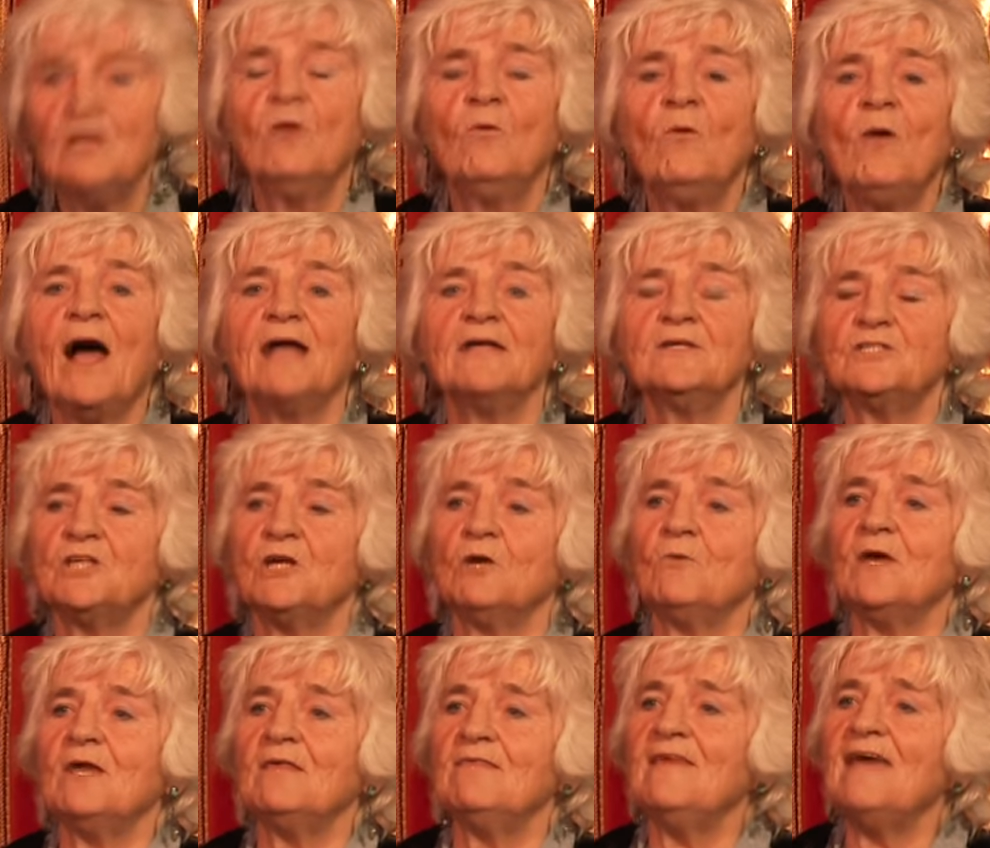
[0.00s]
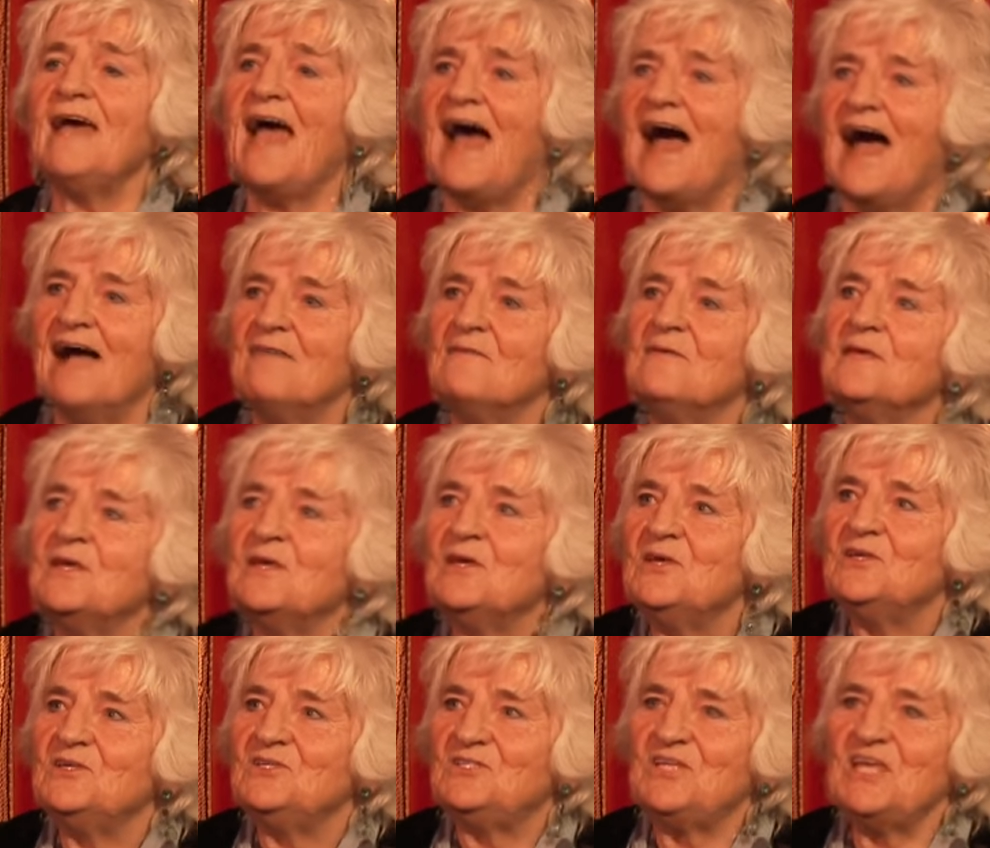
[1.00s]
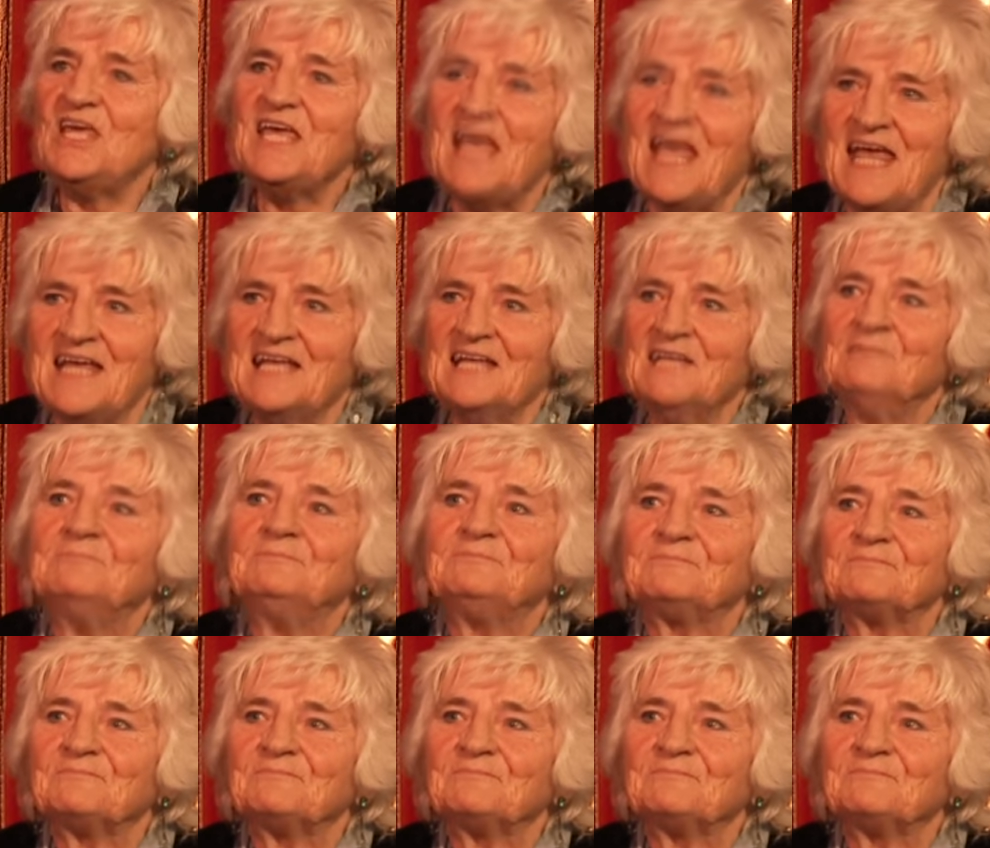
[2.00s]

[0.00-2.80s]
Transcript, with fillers: Right, so we're there seeing